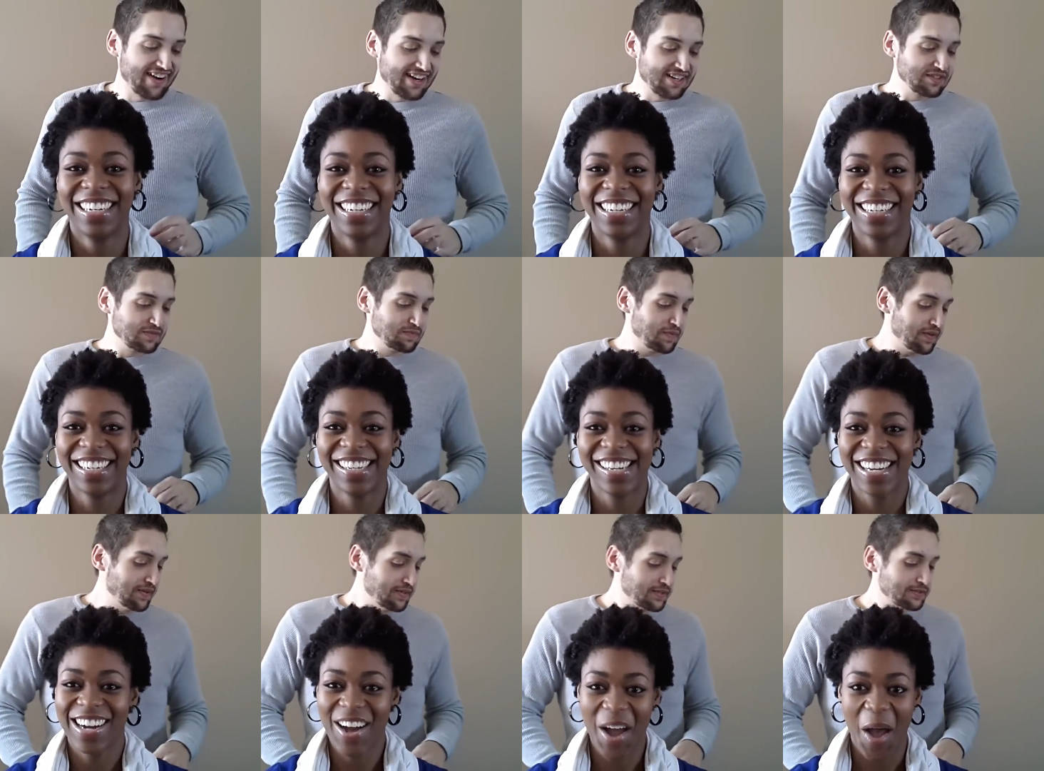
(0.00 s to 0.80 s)
Speaker 1: All right.
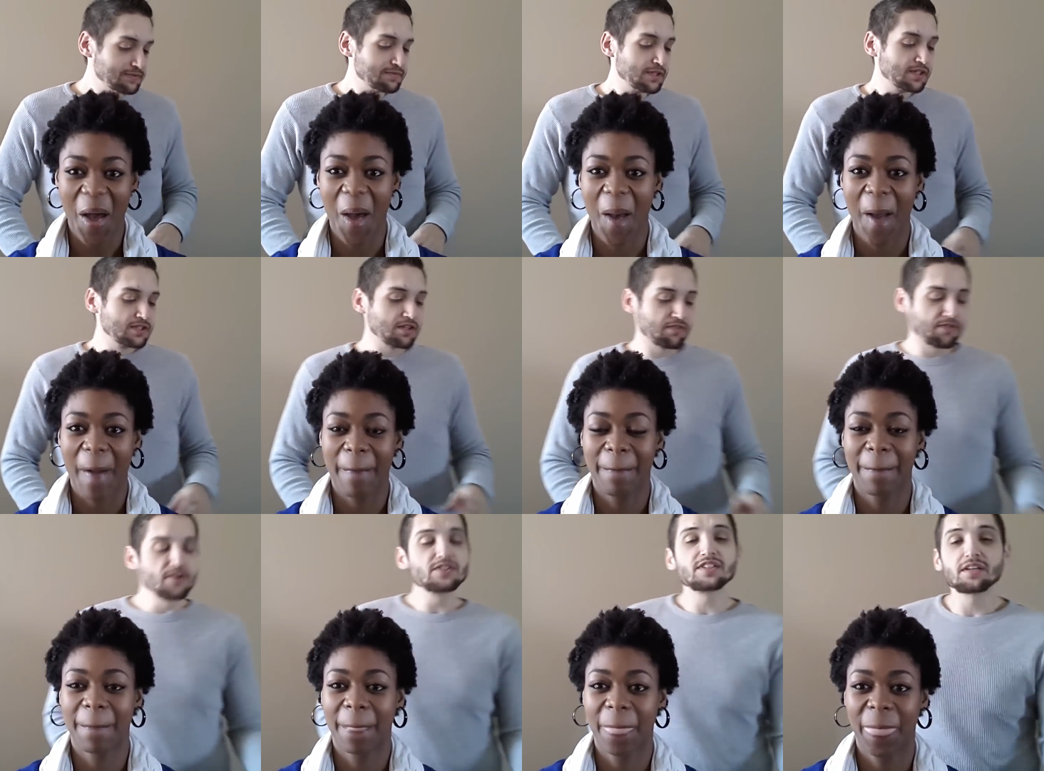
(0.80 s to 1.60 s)
Speaker 2: So
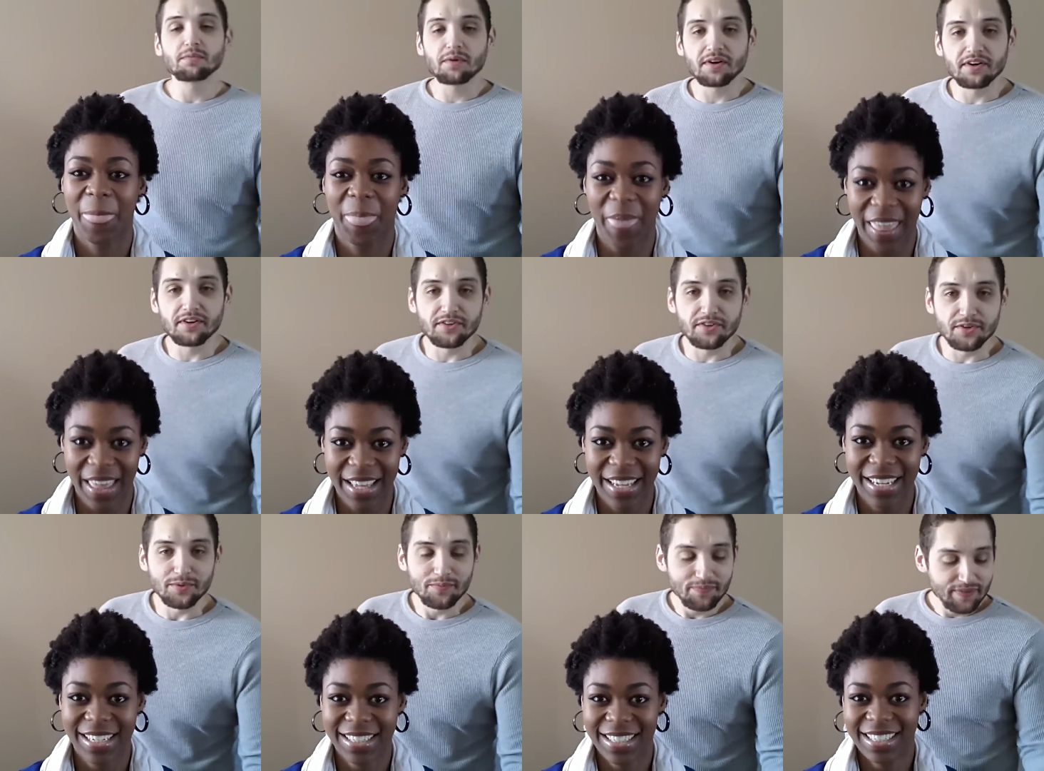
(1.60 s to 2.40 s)
the first thing we're going to
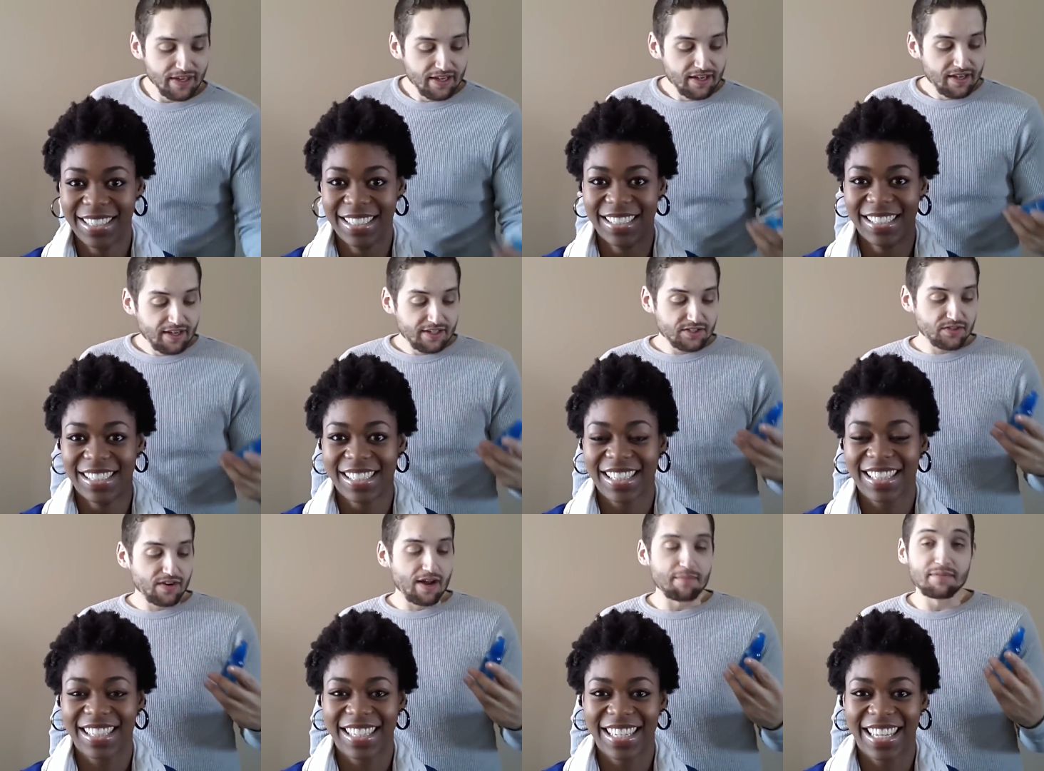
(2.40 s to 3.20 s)
do
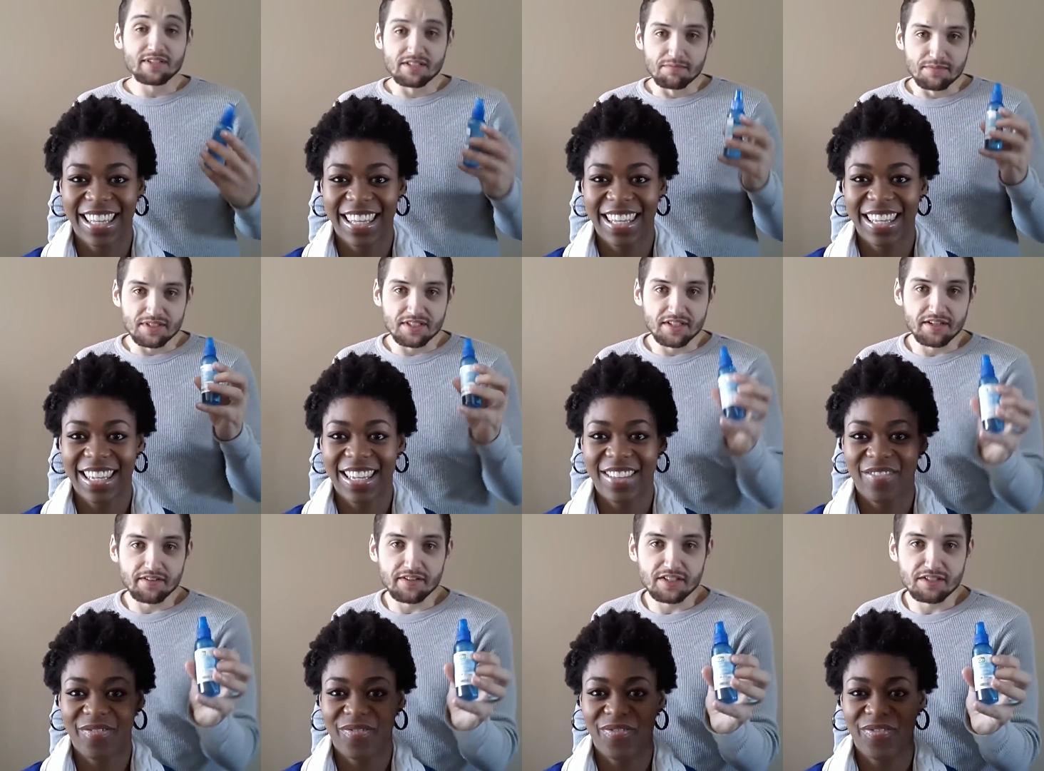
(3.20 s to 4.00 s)
is grab this
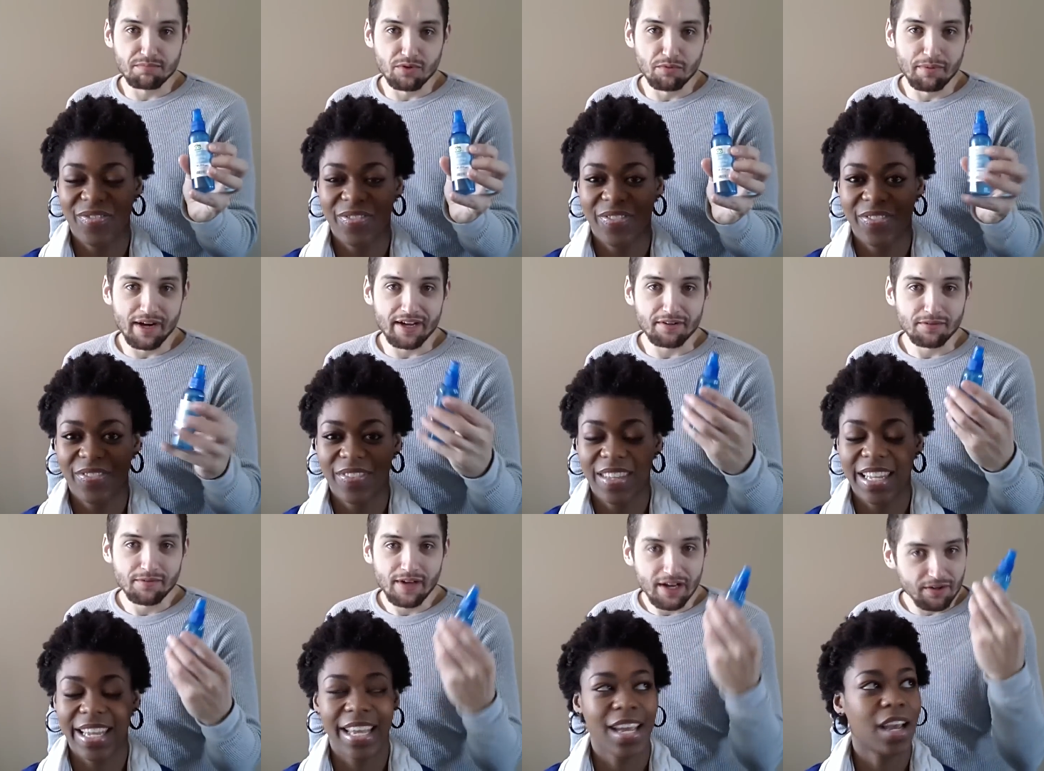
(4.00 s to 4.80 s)
mysterious blue
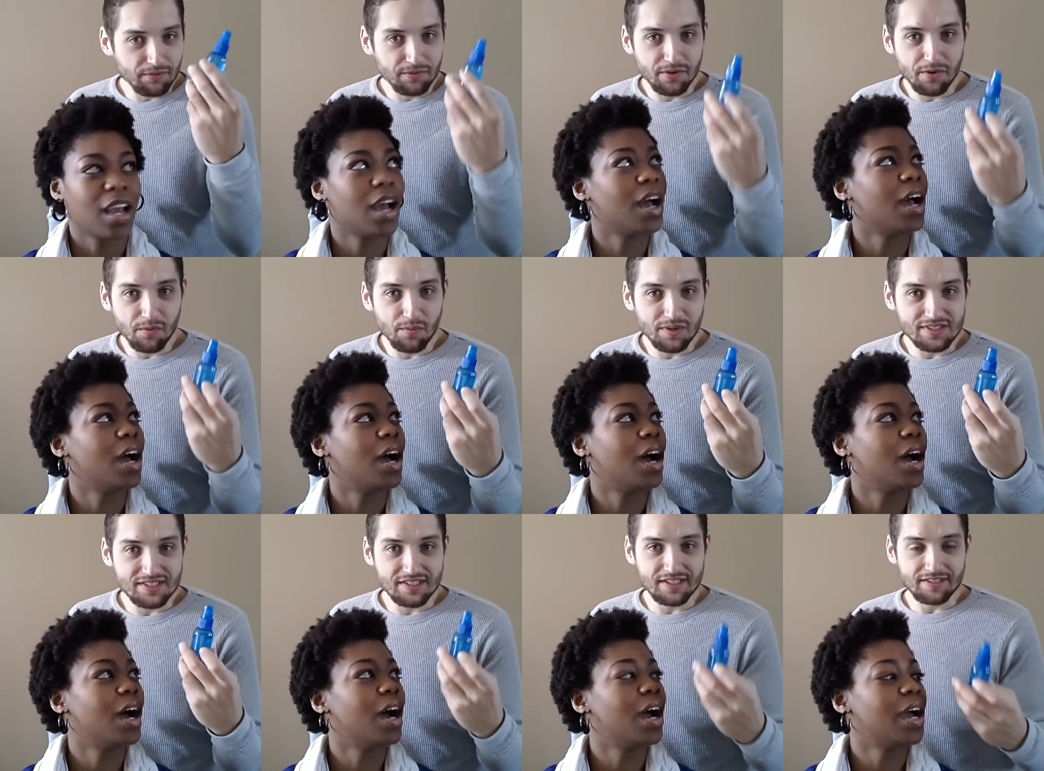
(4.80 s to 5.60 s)
bottle. I don't know
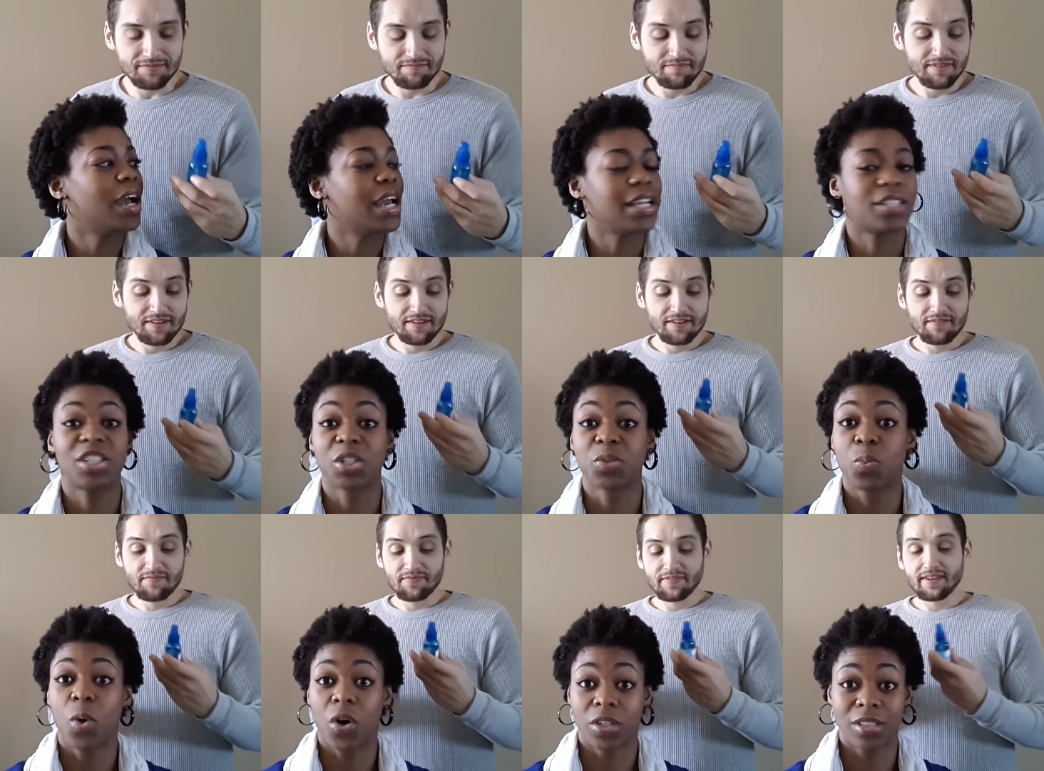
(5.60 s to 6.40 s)
what's in it.
Speaker 1: It's
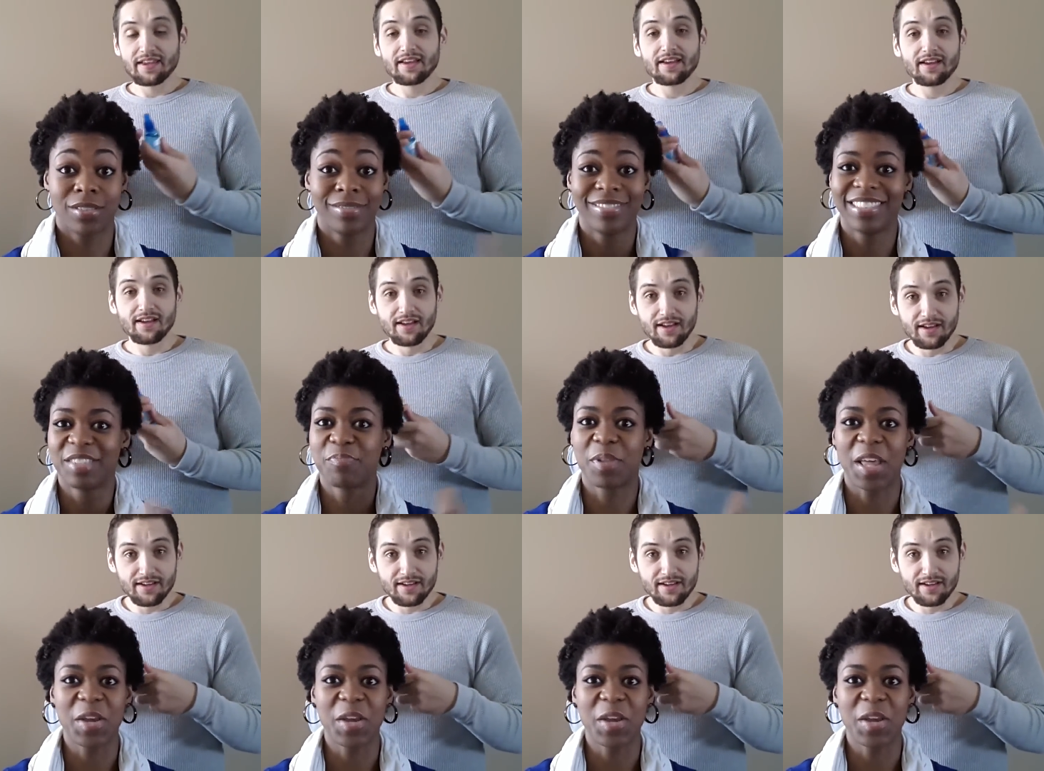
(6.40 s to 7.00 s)
just water. It's